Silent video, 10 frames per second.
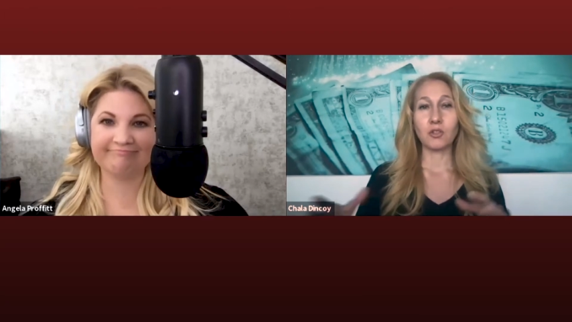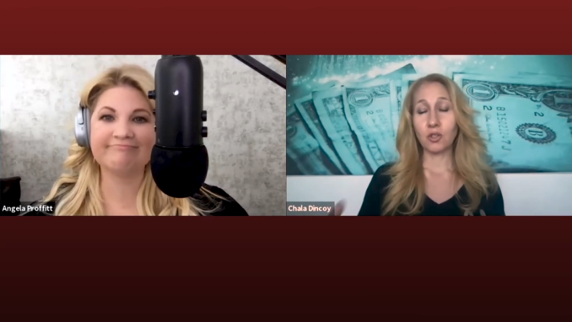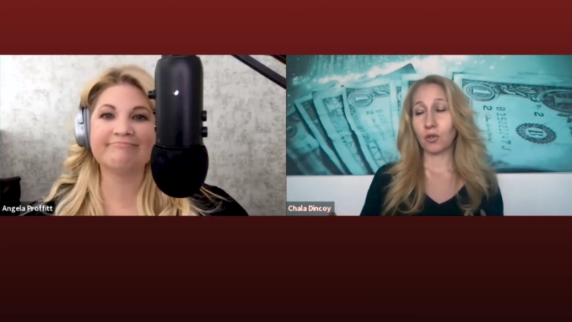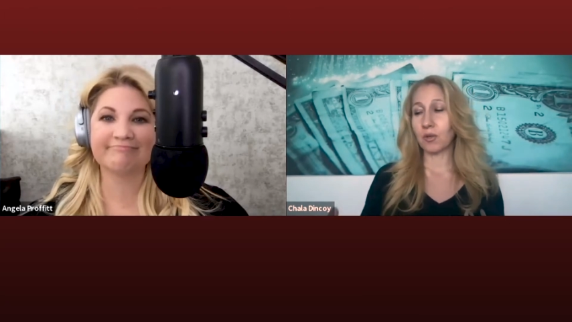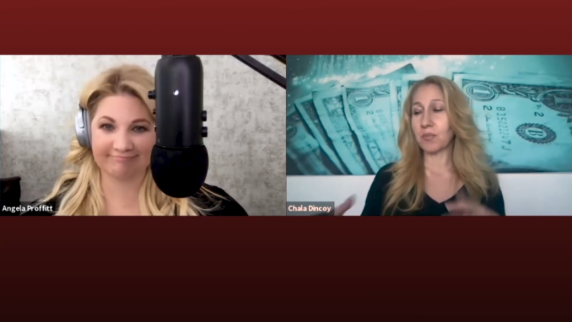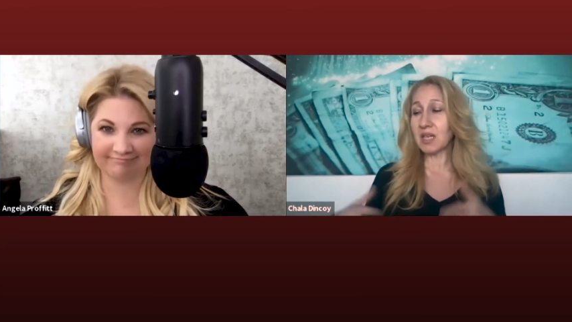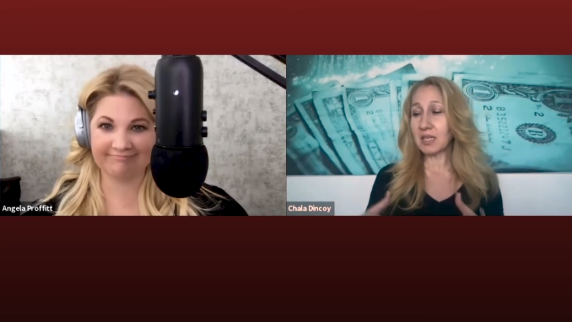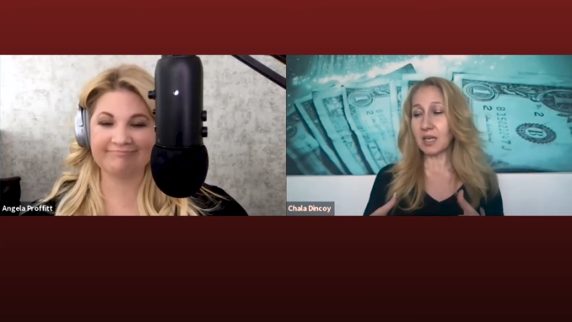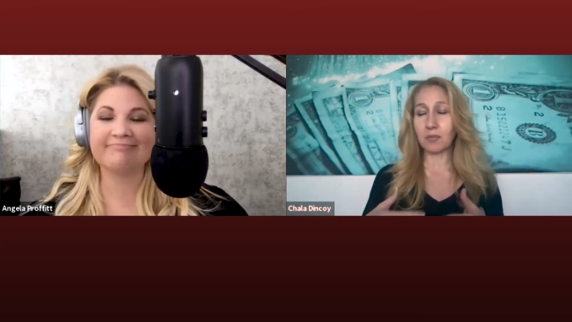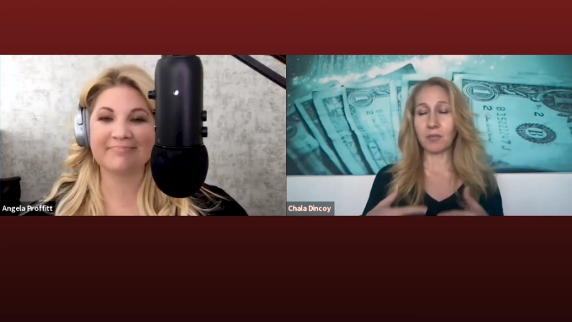Speaker 1: So the
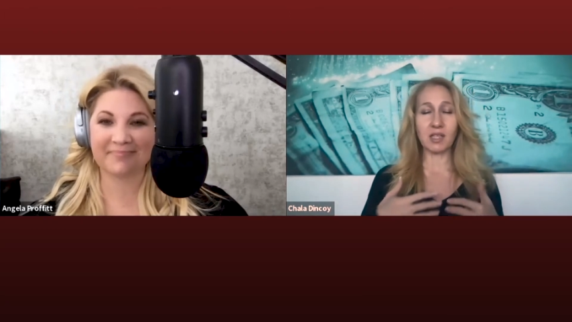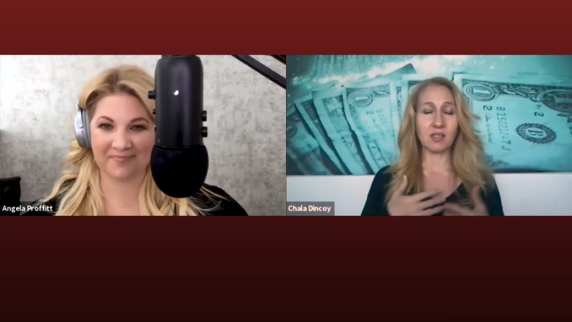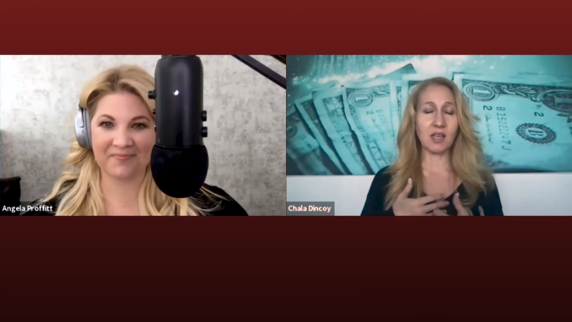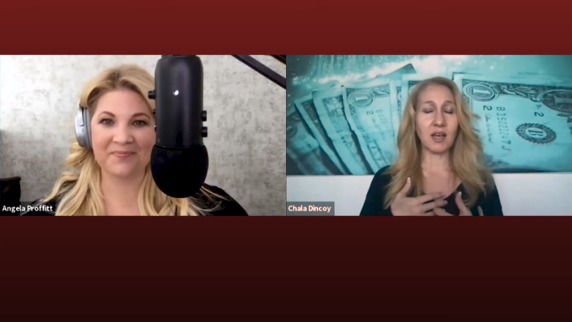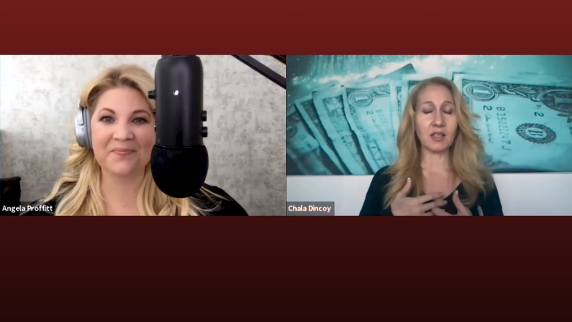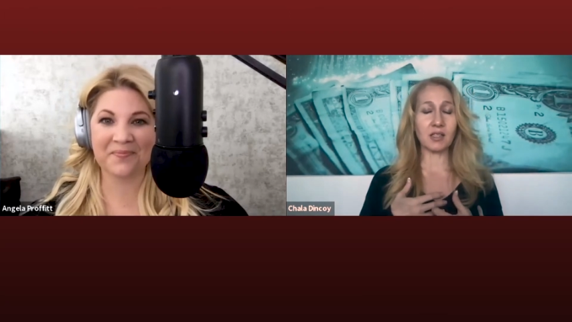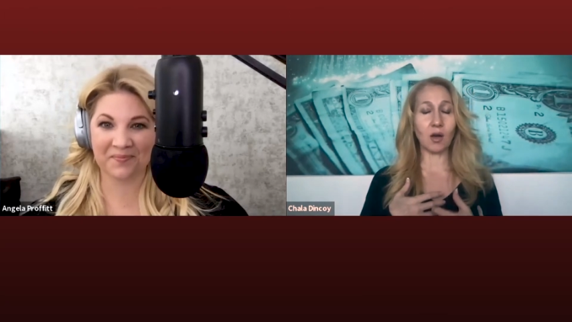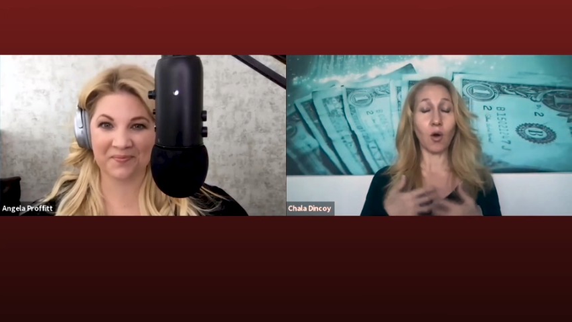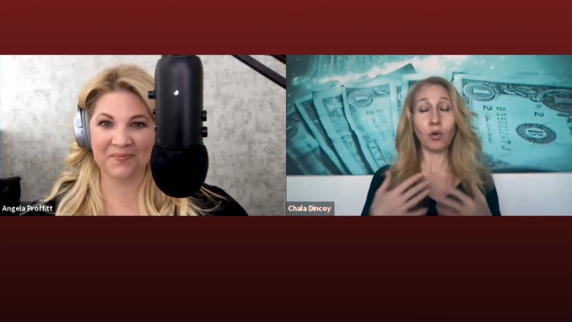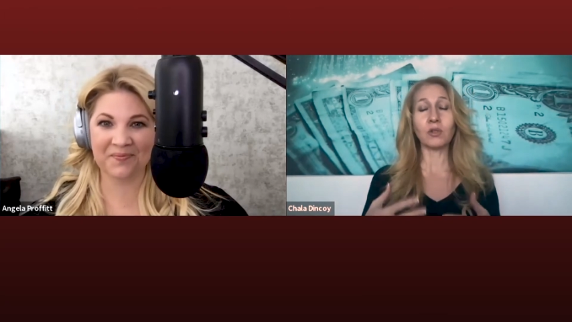meeting makes sense
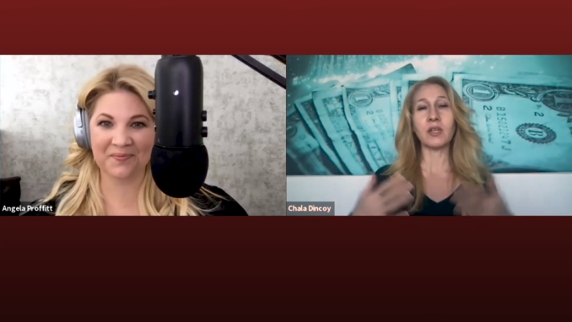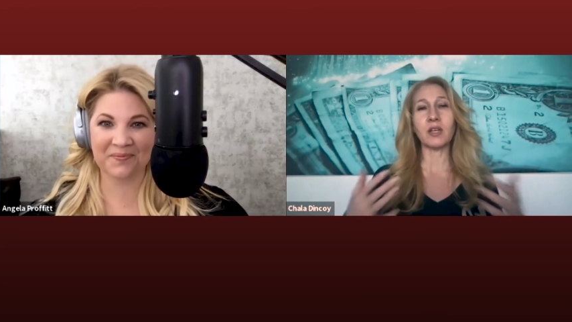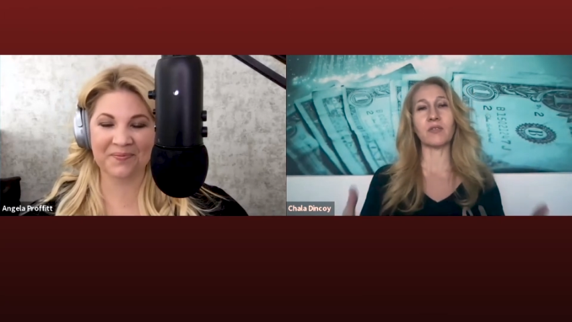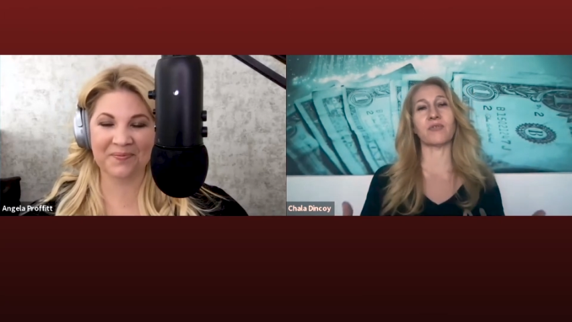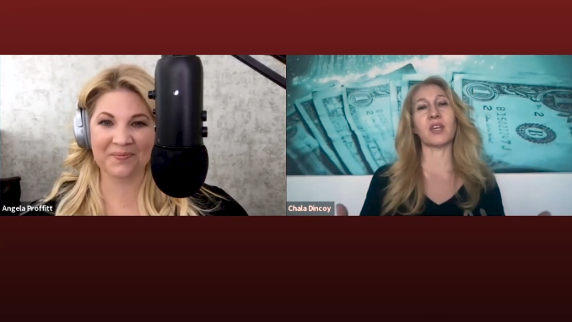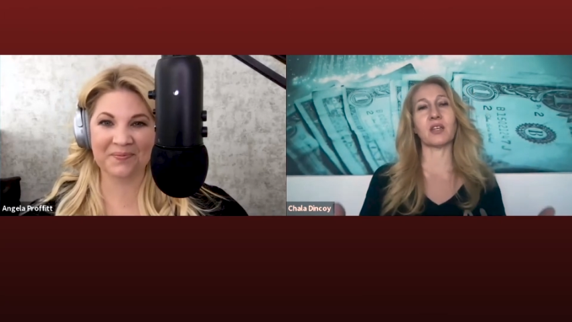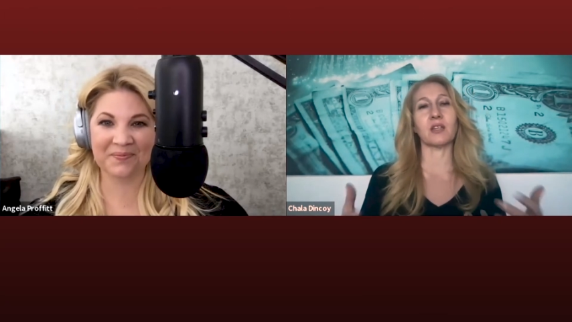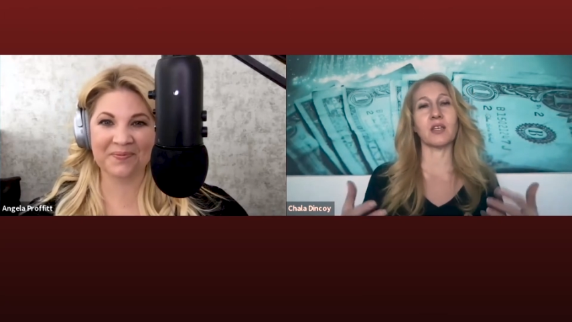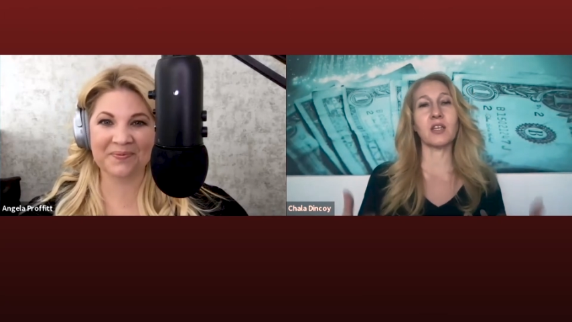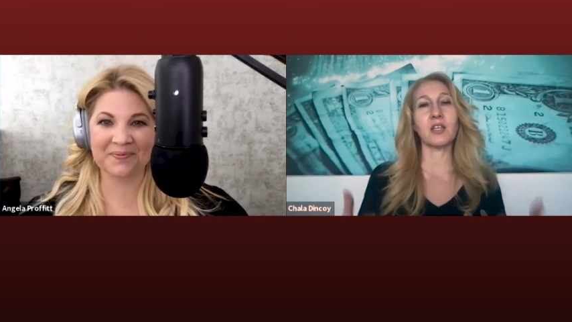only if they can
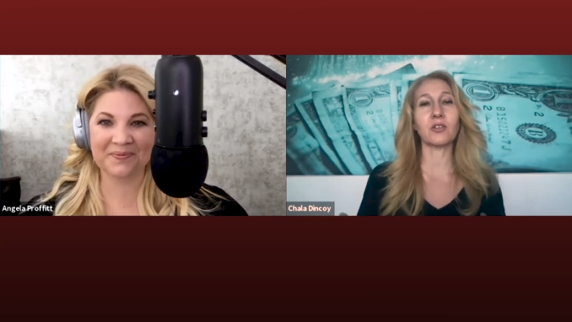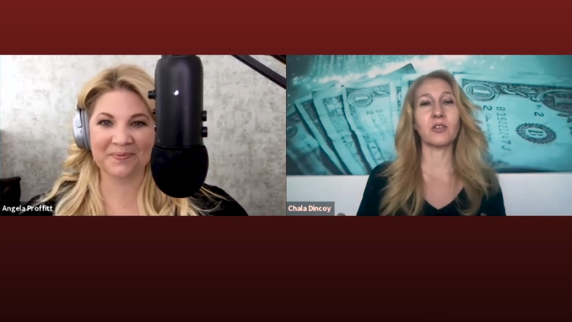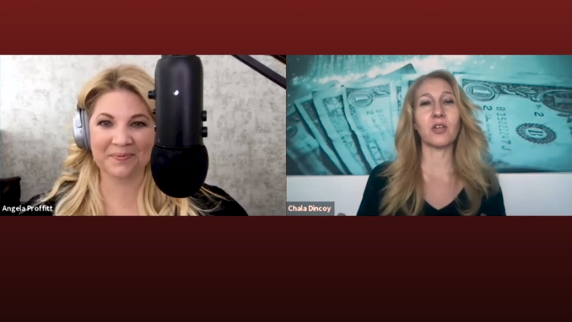hear